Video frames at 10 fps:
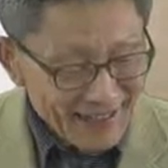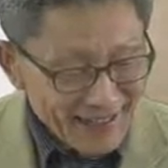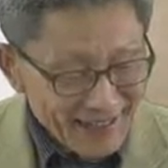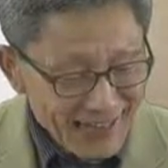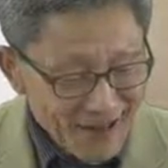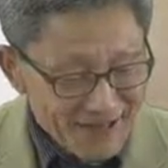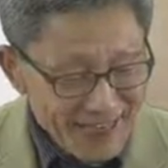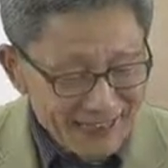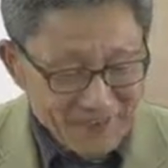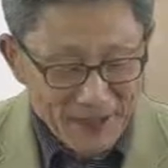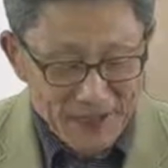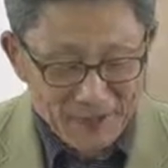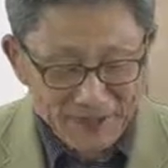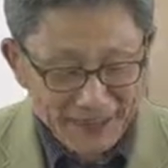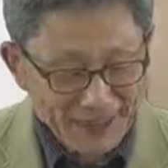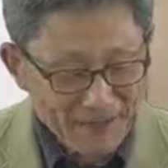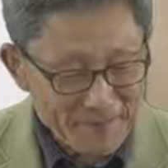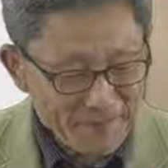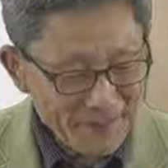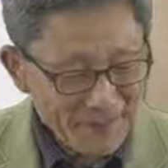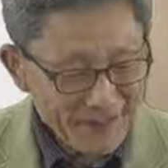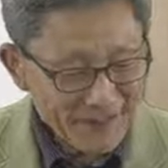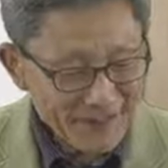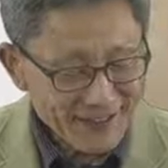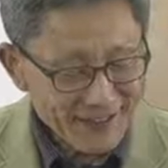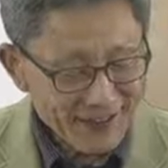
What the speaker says: Now, second possibility, the